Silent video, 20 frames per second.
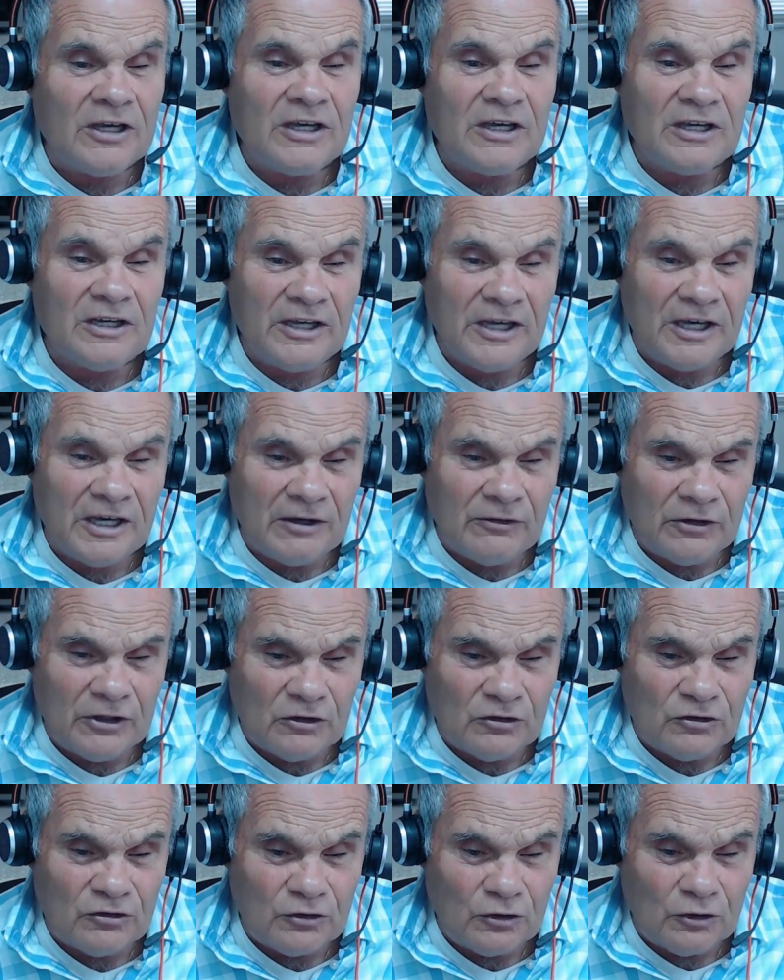And having
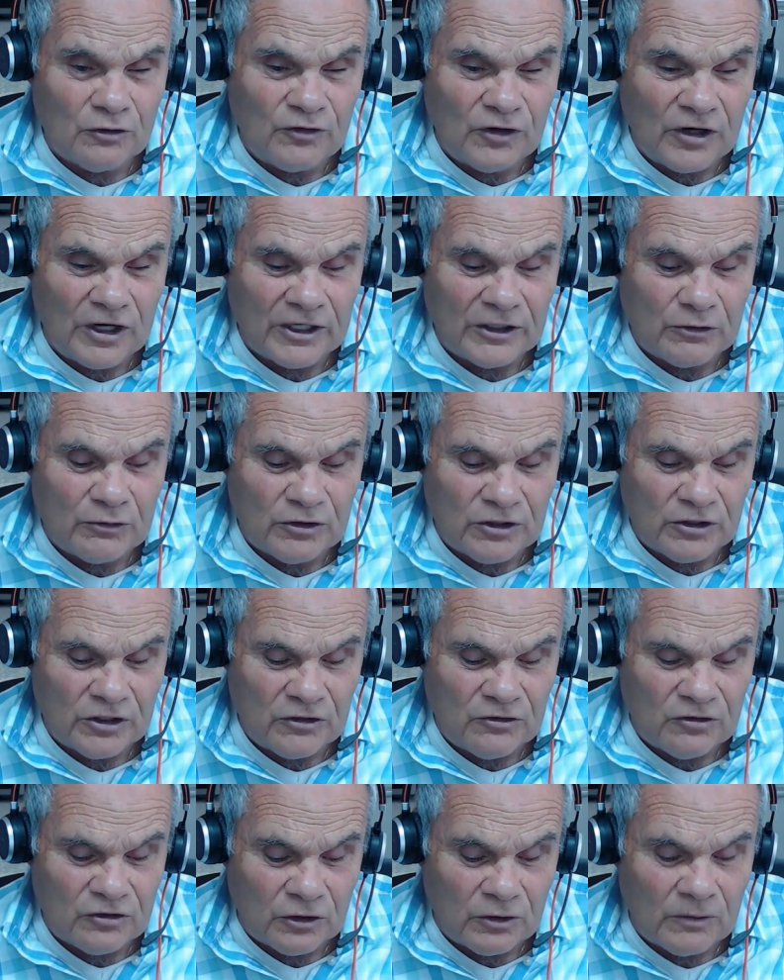a certified
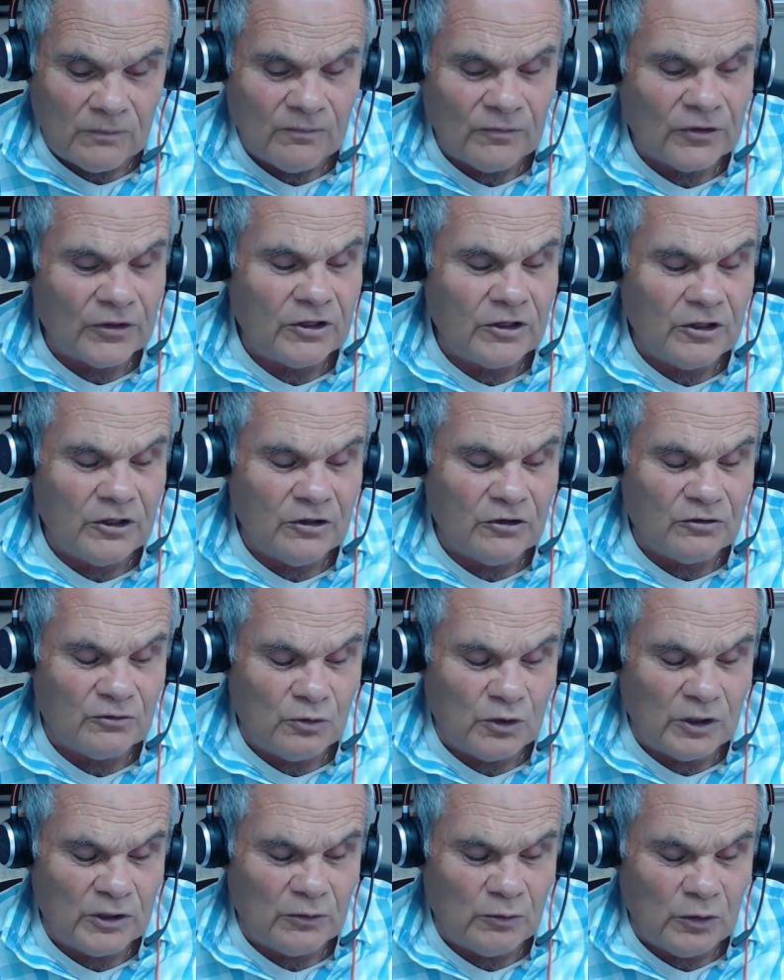credential is
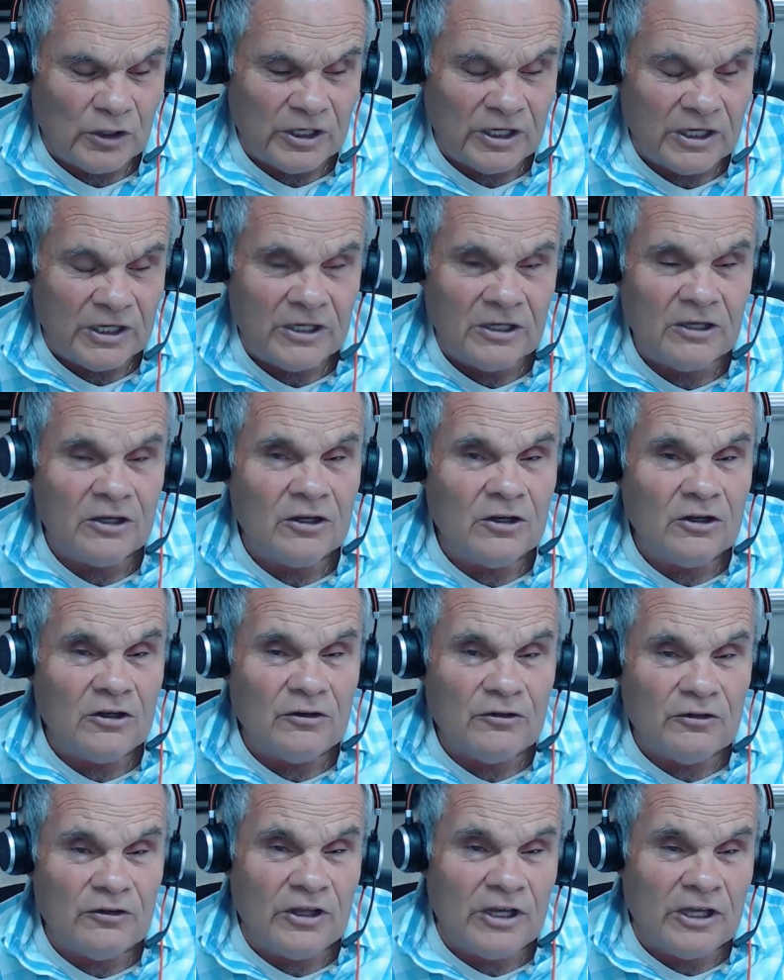one way
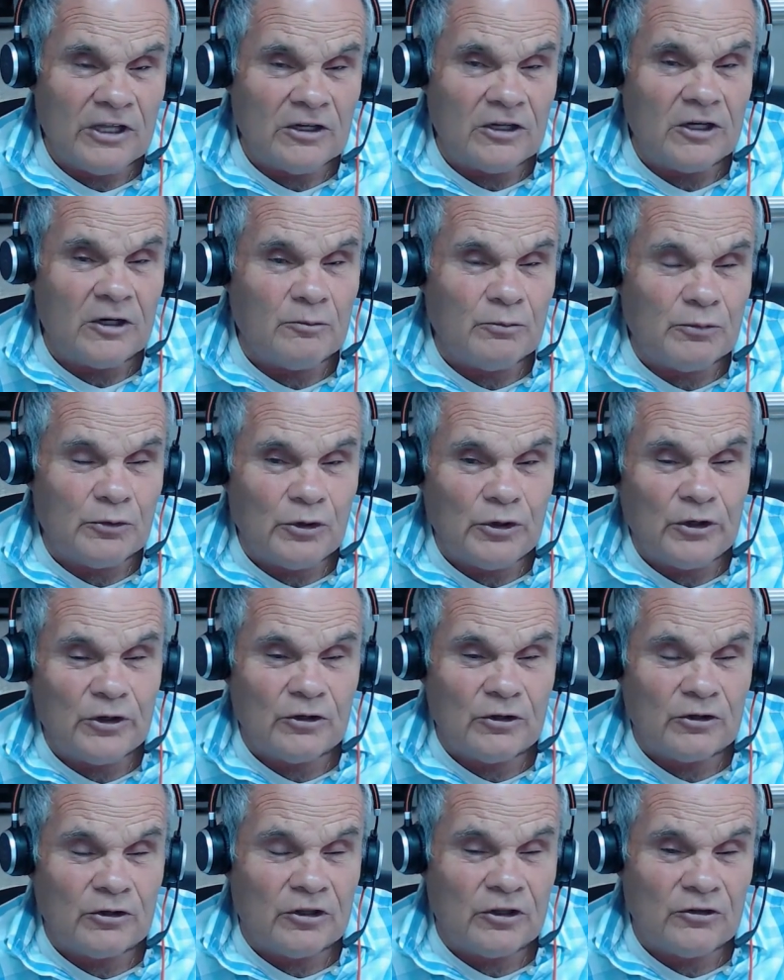that an employer
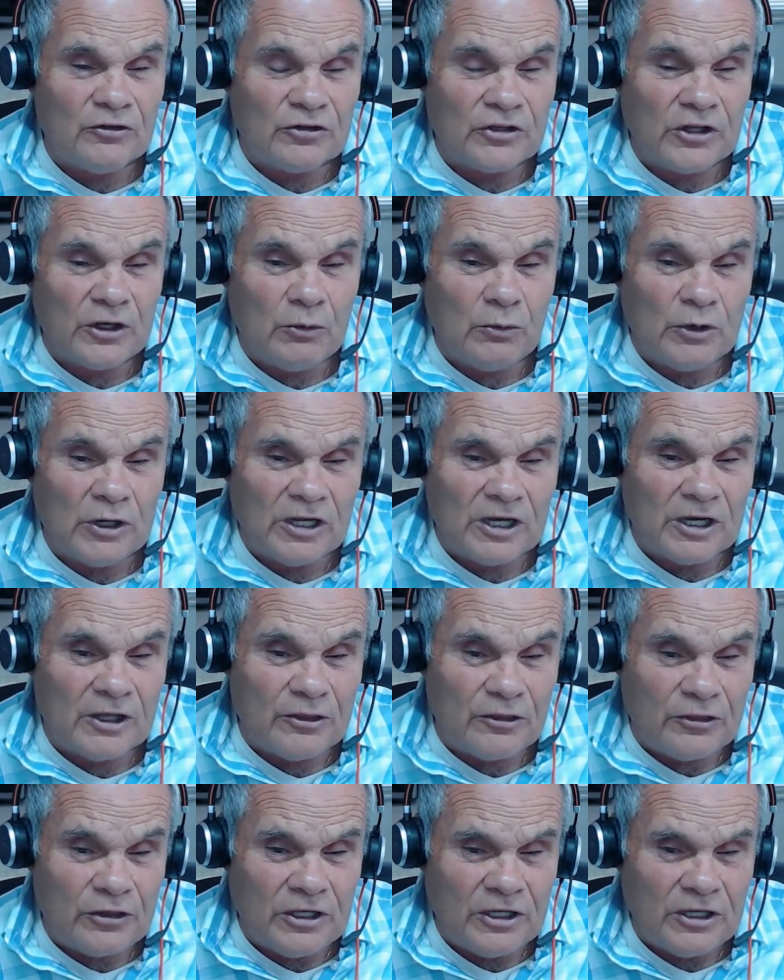can say, well, I
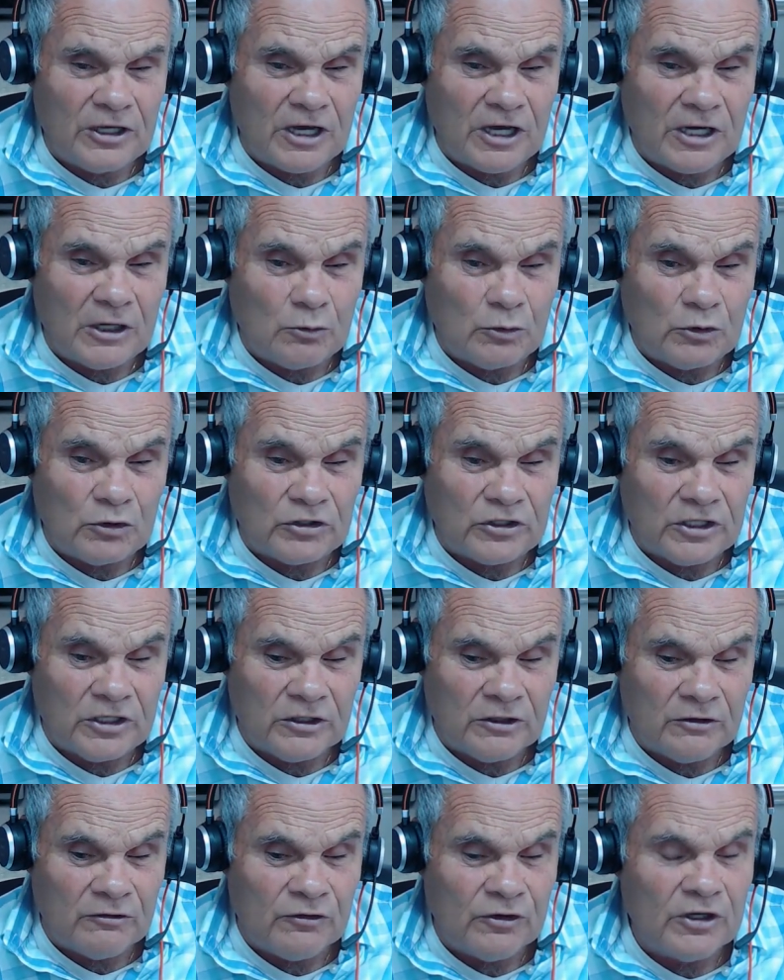think I will
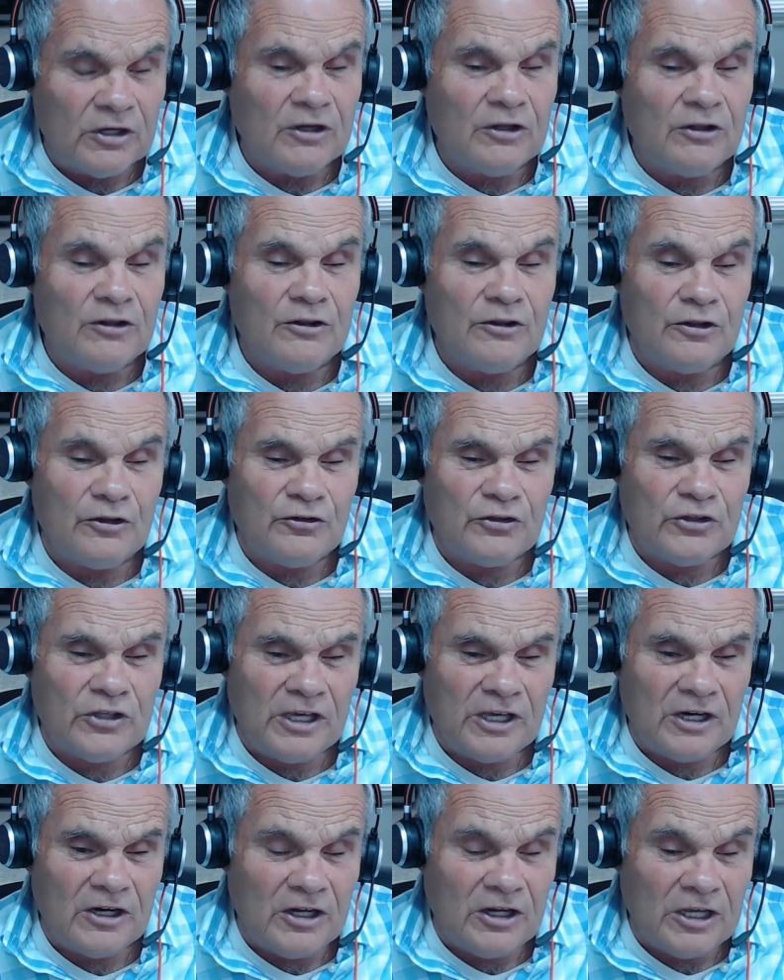give this
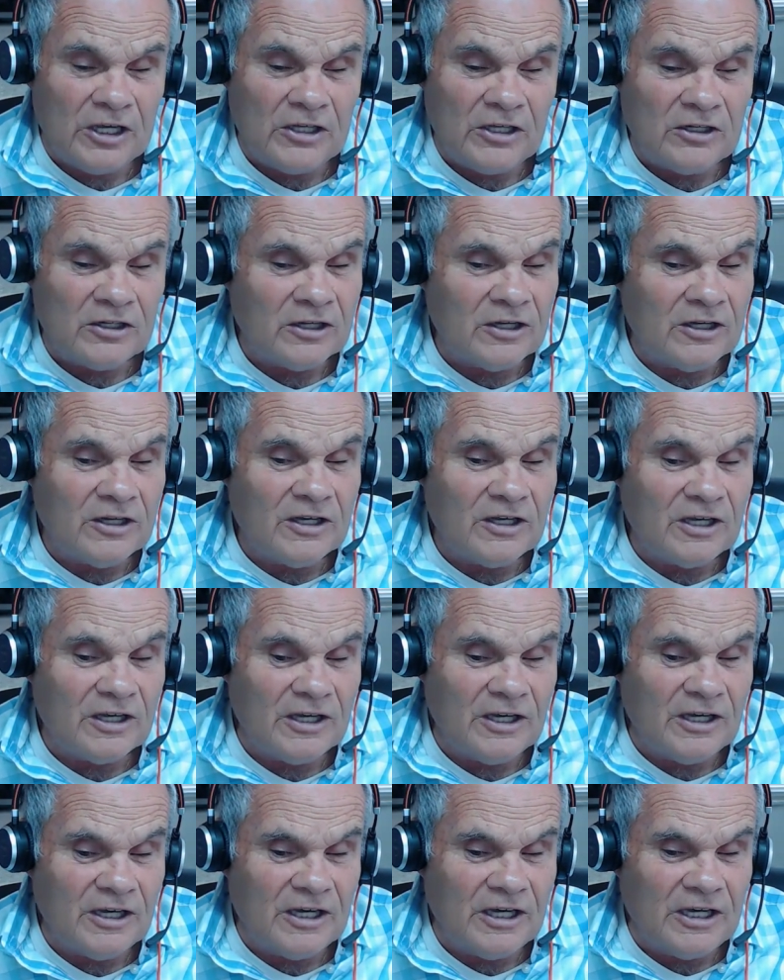candidate
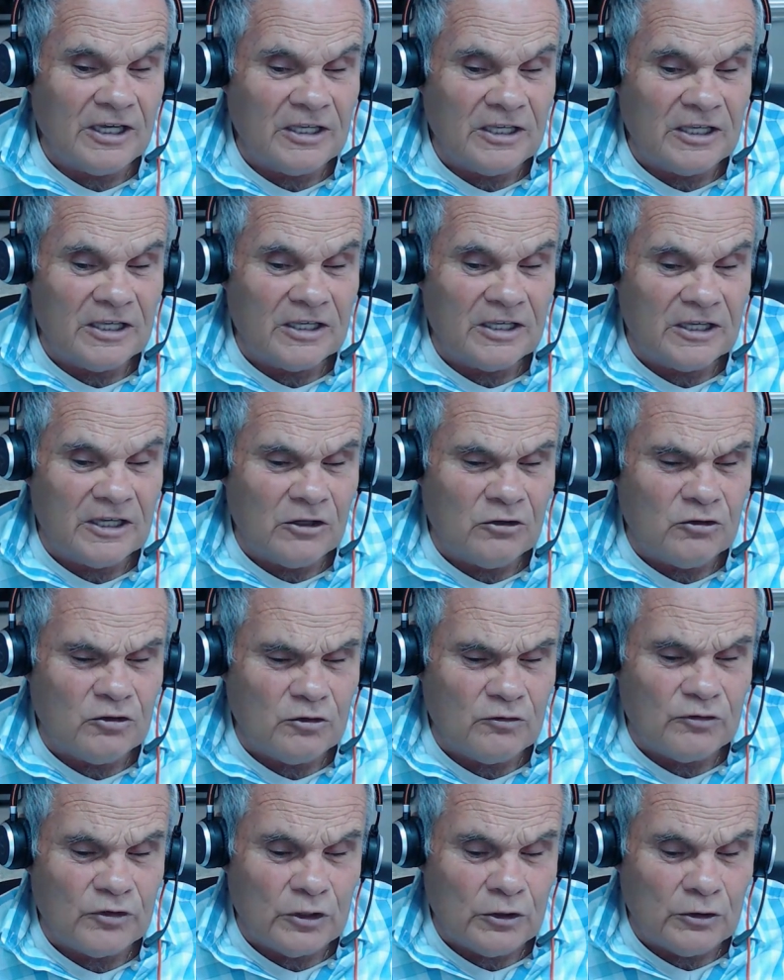a
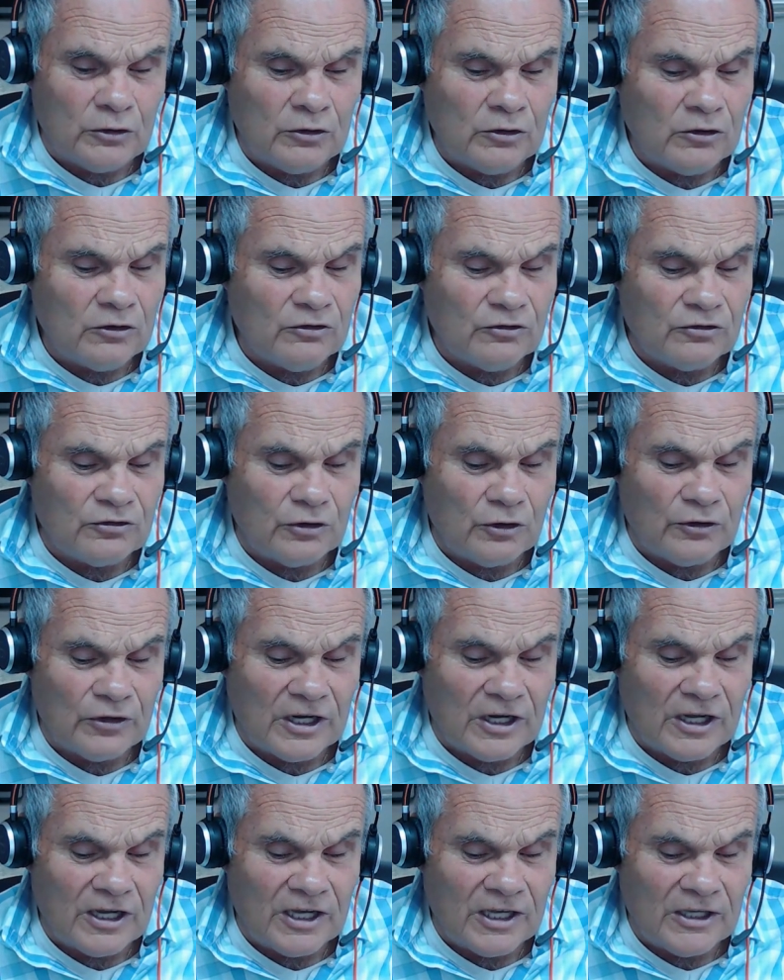interview so
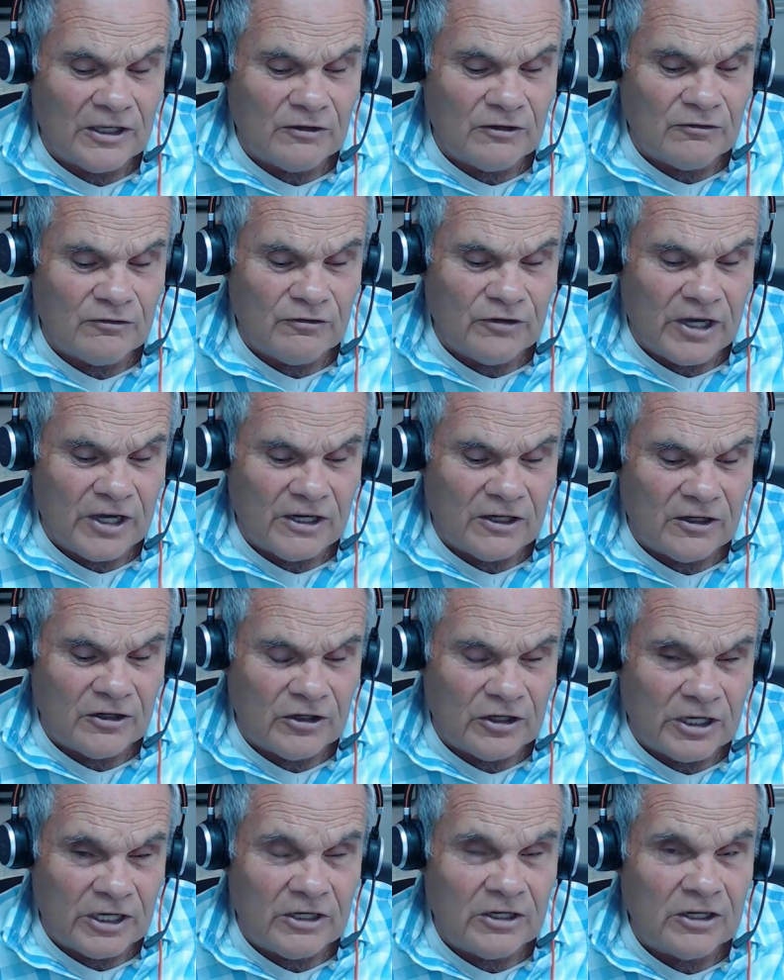that I can
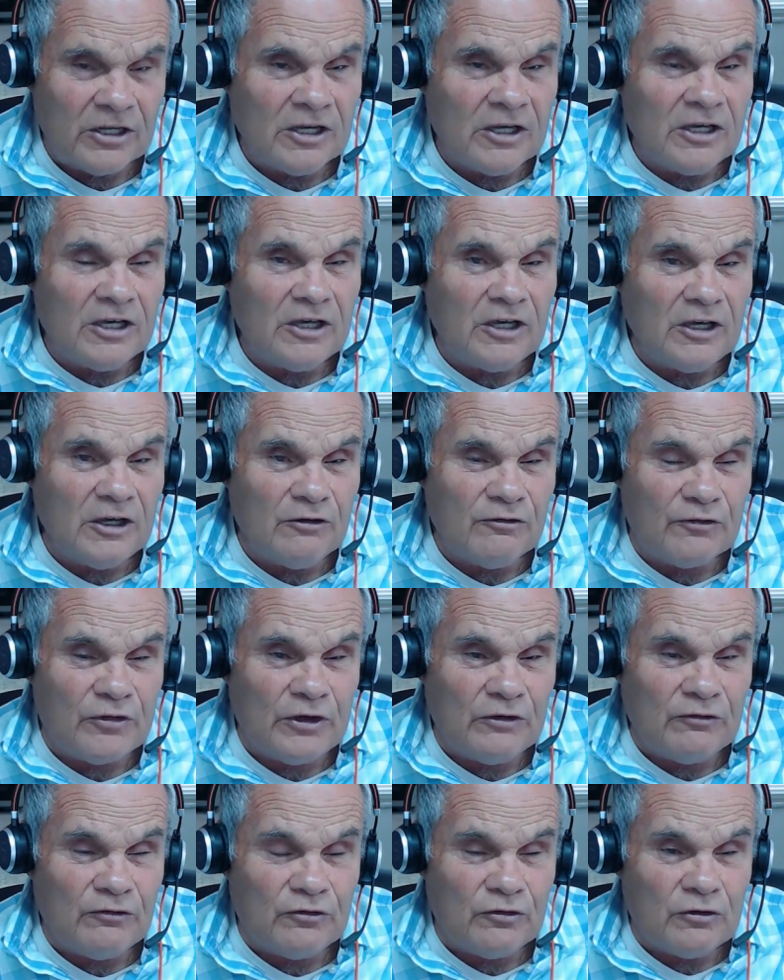validate if
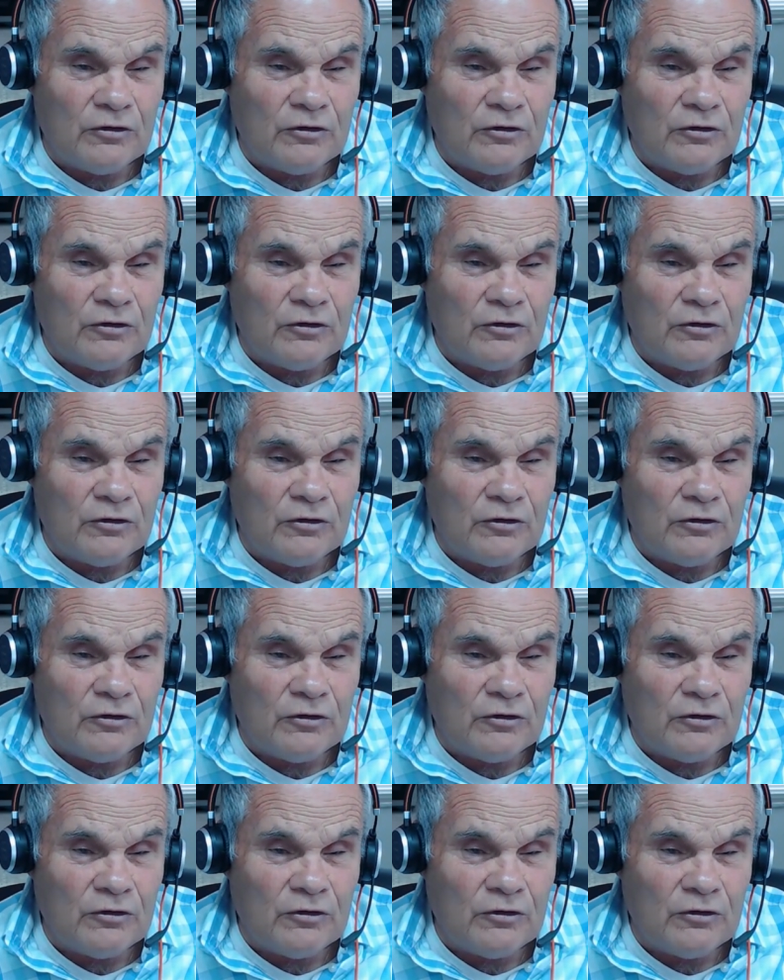they've